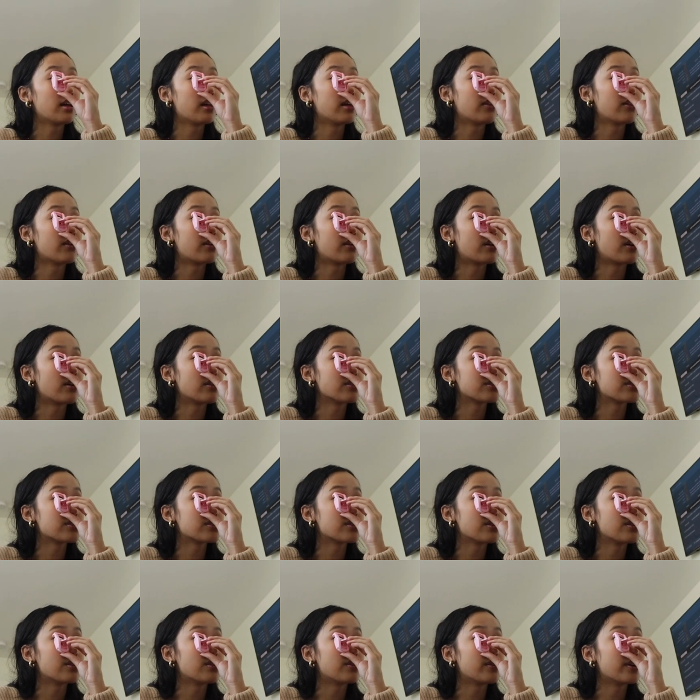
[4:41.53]
and they're
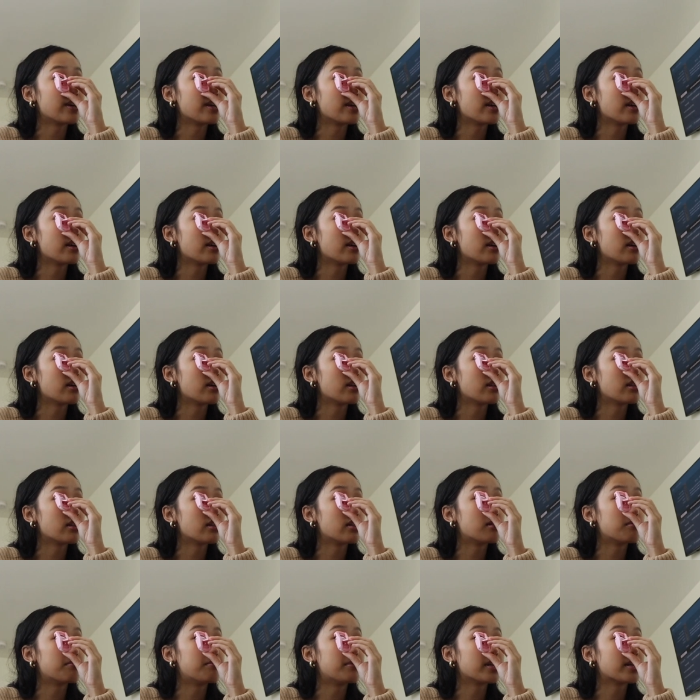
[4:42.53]
also
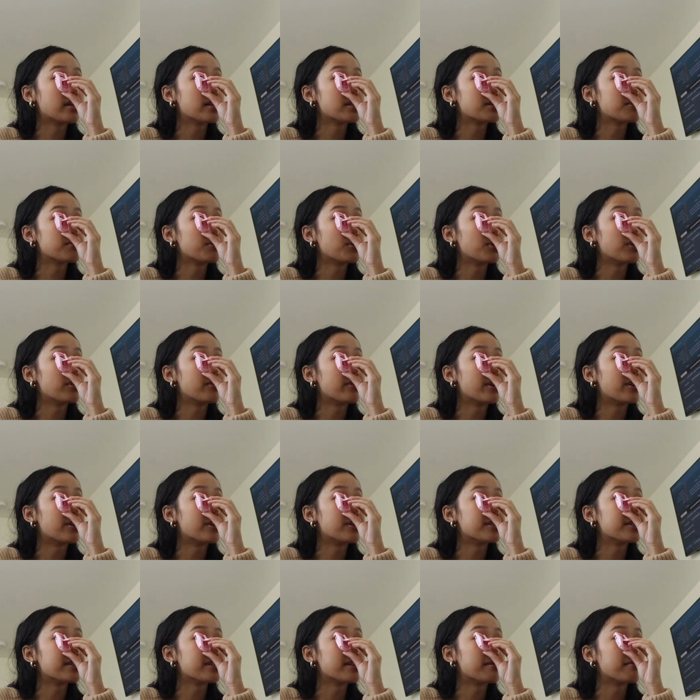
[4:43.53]
the biggest
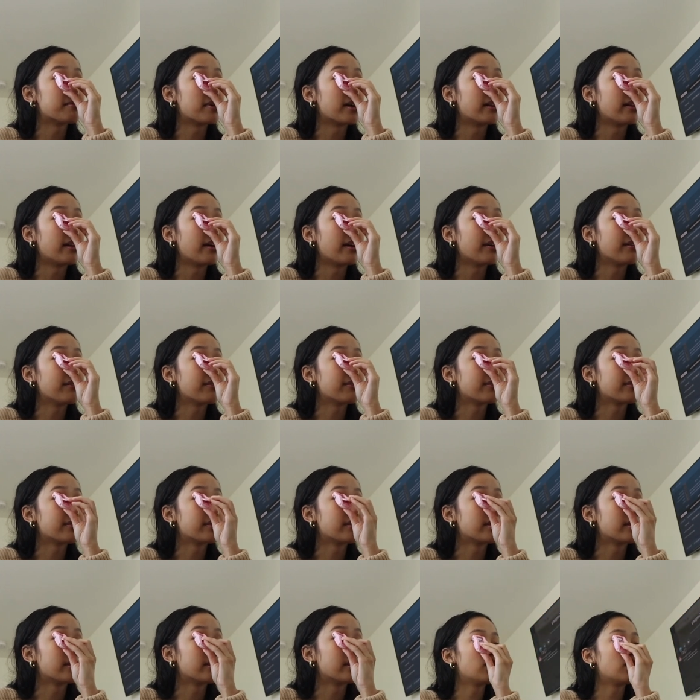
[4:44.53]
motivators in my life.
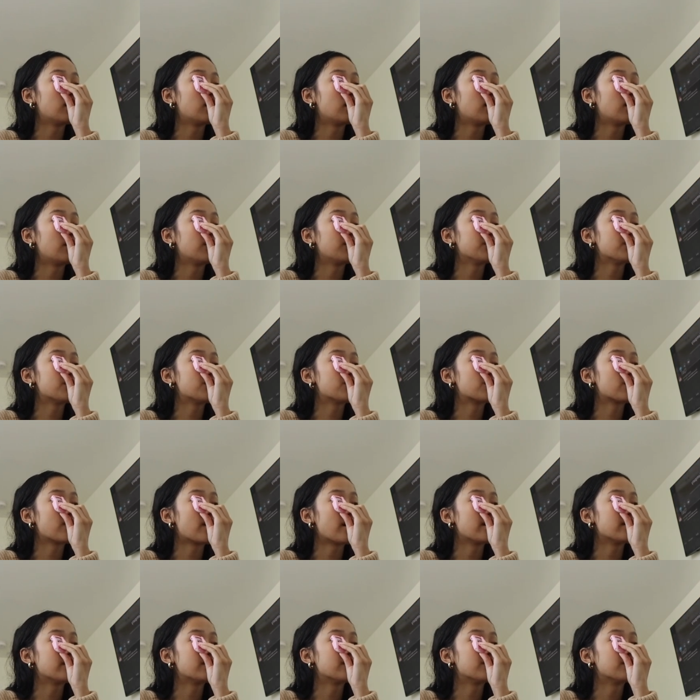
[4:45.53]
I always
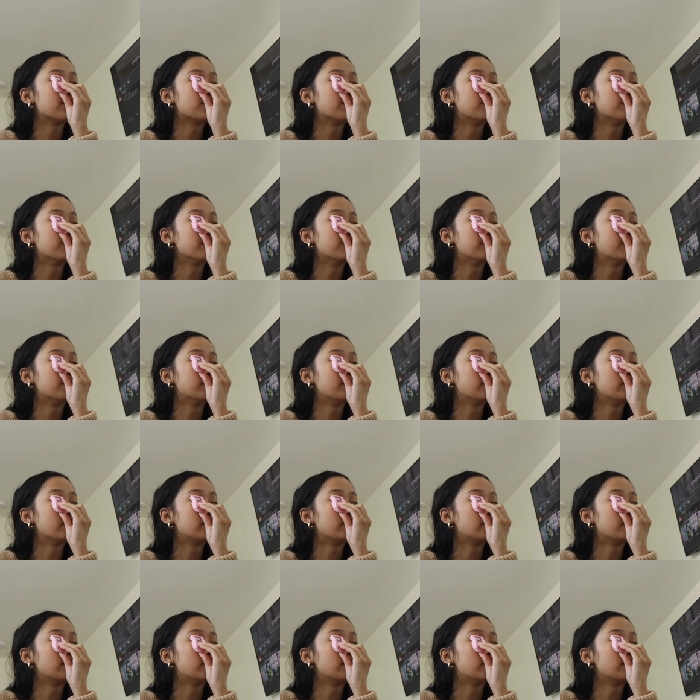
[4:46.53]
try to